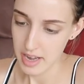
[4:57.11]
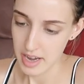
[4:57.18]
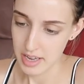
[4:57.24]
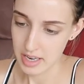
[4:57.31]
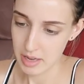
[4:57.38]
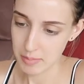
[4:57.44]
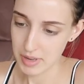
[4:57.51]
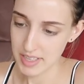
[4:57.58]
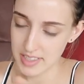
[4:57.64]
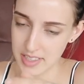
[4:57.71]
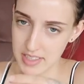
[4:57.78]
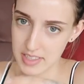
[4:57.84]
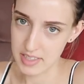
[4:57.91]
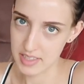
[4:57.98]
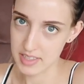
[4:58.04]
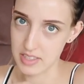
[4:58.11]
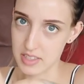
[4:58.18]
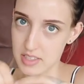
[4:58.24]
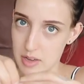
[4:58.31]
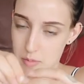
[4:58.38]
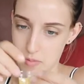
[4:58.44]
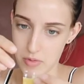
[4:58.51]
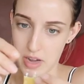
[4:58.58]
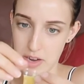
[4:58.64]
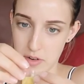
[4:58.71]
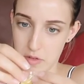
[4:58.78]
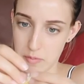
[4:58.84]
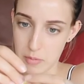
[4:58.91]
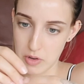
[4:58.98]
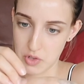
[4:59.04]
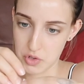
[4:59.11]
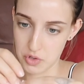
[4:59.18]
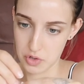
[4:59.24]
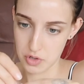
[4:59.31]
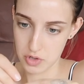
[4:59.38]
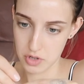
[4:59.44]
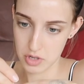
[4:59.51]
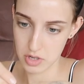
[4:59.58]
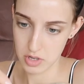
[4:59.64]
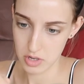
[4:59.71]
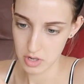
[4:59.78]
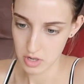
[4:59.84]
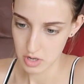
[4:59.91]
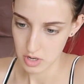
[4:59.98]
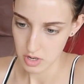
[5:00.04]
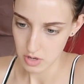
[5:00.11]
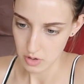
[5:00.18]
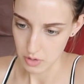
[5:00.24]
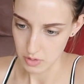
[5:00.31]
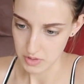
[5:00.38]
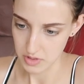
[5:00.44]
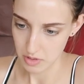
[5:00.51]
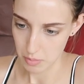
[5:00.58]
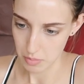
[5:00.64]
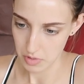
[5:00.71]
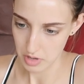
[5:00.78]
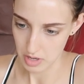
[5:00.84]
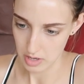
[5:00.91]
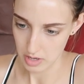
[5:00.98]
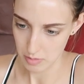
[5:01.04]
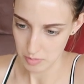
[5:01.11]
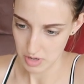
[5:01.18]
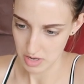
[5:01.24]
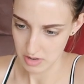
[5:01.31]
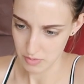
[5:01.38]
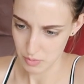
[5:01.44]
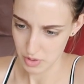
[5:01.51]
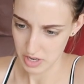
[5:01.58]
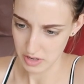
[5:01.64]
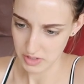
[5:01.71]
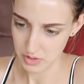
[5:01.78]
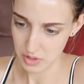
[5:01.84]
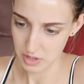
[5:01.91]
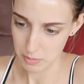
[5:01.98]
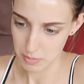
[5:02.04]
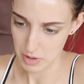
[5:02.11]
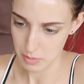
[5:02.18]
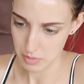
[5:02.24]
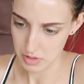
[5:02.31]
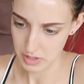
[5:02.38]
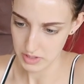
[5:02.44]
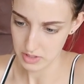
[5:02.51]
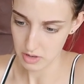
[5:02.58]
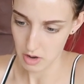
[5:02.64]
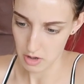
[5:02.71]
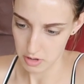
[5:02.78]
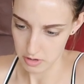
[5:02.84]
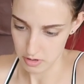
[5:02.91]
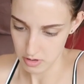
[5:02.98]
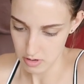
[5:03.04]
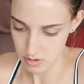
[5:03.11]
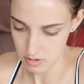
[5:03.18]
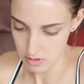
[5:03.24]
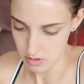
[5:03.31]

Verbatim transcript: And I'm guessing this is some kind of mustard or something. I mean, what else could it be with this color?